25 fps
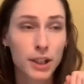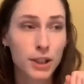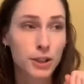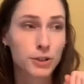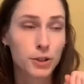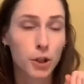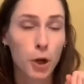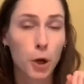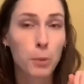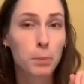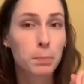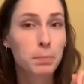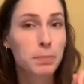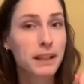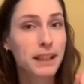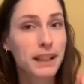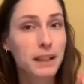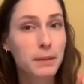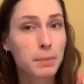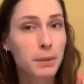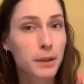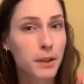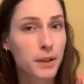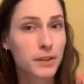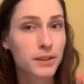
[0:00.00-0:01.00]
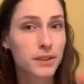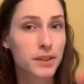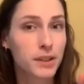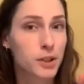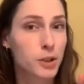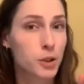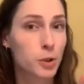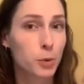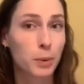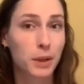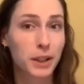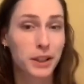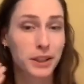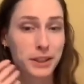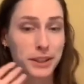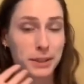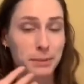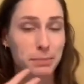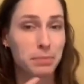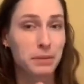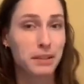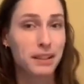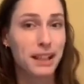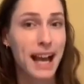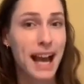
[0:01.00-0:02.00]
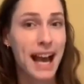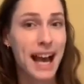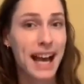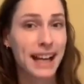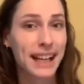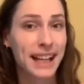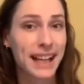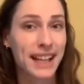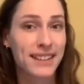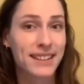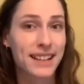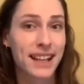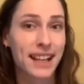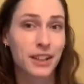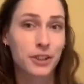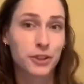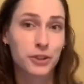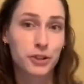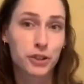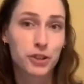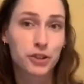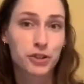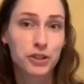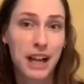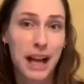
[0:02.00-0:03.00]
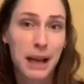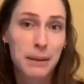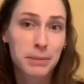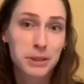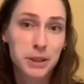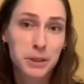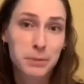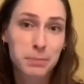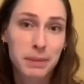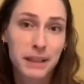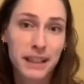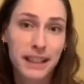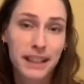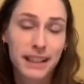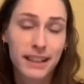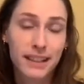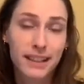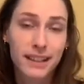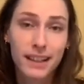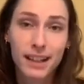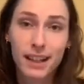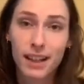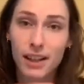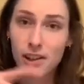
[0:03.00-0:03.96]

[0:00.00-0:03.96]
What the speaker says: Don't be a person who wears black and then your straps are pink.